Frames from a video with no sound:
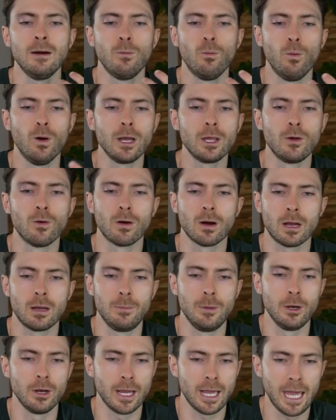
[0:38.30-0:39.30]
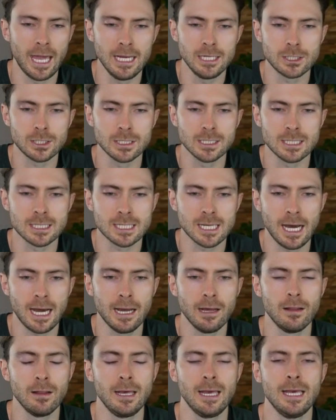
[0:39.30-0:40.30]
what your communication
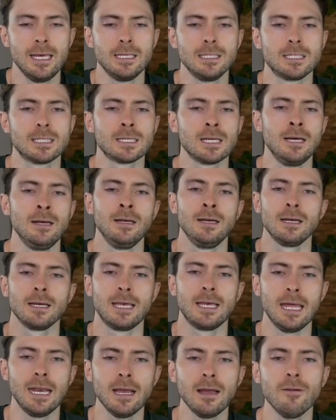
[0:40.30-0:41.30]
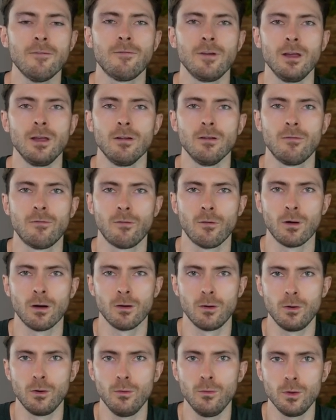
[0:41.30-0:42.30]
style is, getting a feel
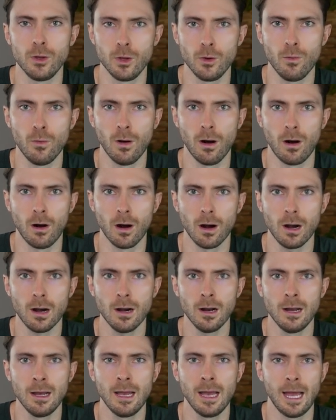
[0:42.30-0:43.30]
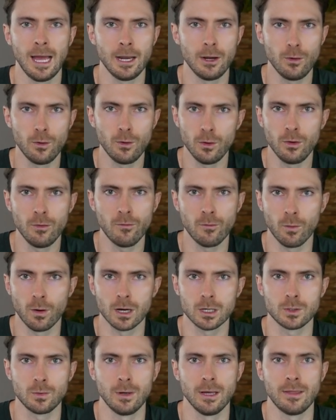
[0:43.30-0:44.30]
for who you are and who you've
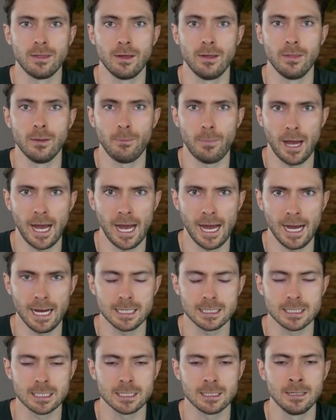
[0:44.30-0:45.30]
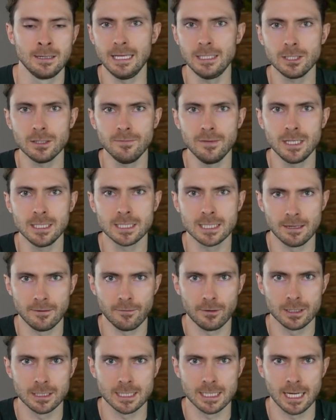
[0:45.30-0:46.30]
worked with in the past. Each of these
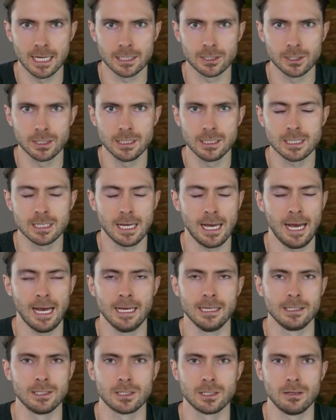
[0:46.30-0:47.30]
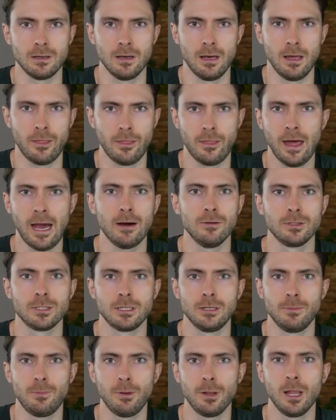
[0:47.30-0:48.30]
different sections has
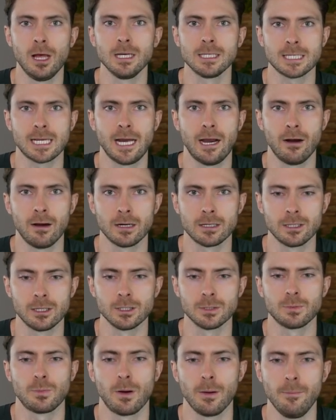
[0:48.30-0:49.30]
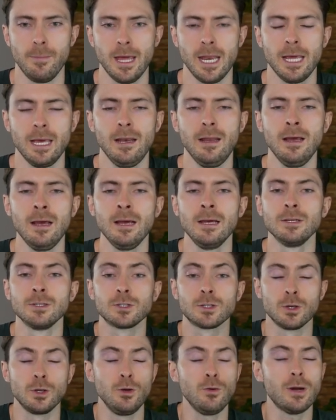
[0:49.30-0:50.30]
1,000+ characters permitted,
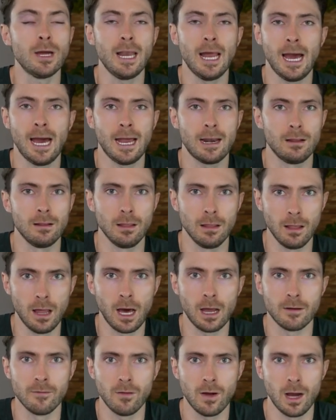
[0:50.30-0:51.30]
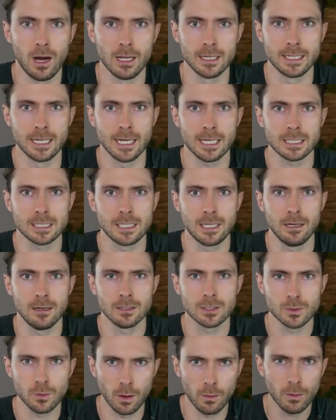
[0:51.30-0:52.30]
so you can add a lot of context
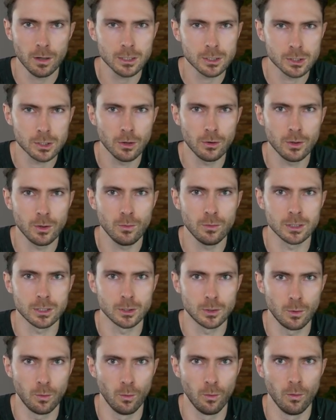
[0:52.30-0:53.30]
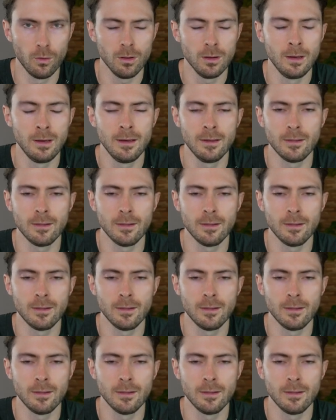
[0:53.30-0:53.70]
here. So I want to show you a tool